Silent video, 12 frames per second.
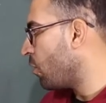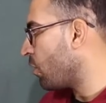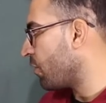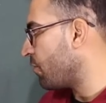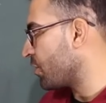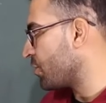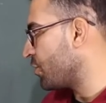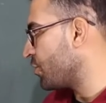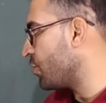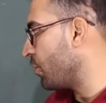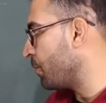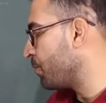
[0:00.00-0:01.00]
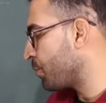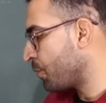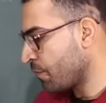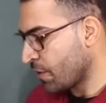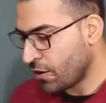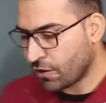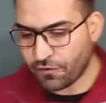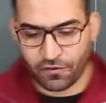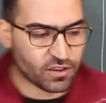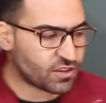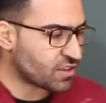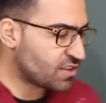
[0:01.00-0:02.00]
function. So the
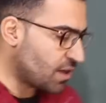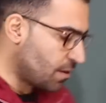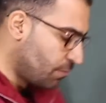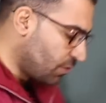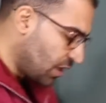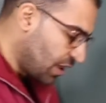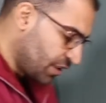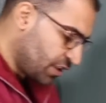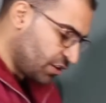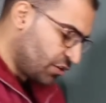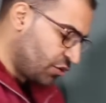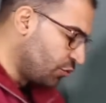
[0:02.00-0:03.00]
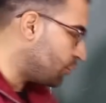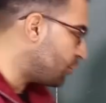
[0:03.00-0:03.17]
first example, I need to